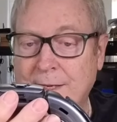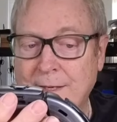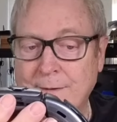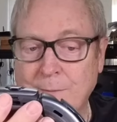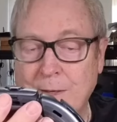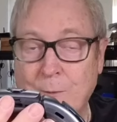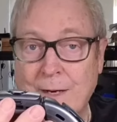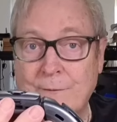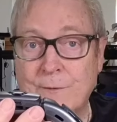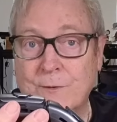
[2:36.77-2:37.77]
And my
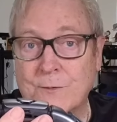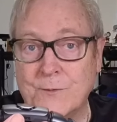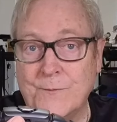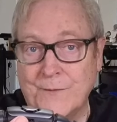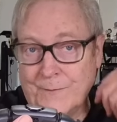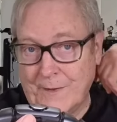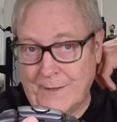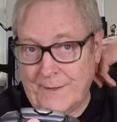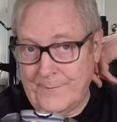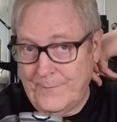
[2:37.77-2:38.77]
wife, who
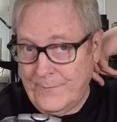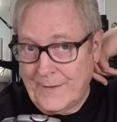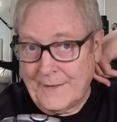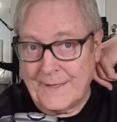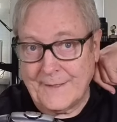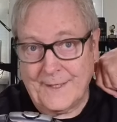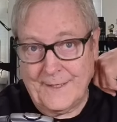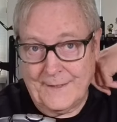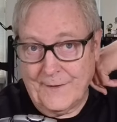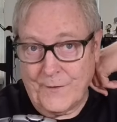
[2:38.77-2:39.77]
likes
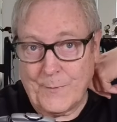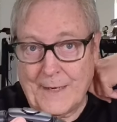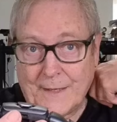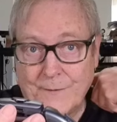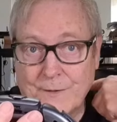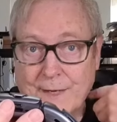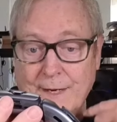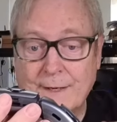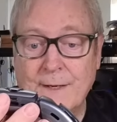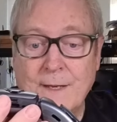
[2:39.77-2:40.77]
heat on the back of her
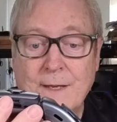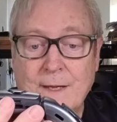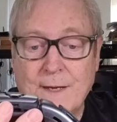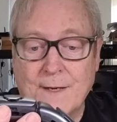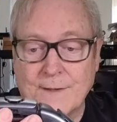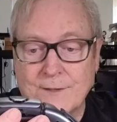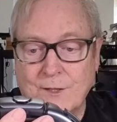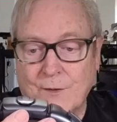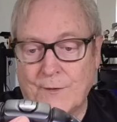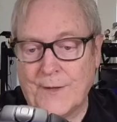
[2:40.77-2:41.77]
neck,
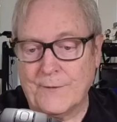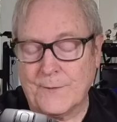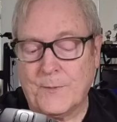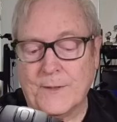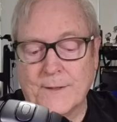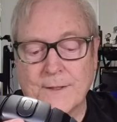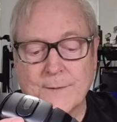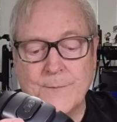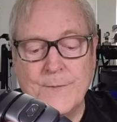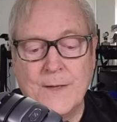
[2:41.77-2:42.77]
she thought that was pretty
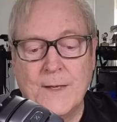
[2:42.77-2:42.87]
good.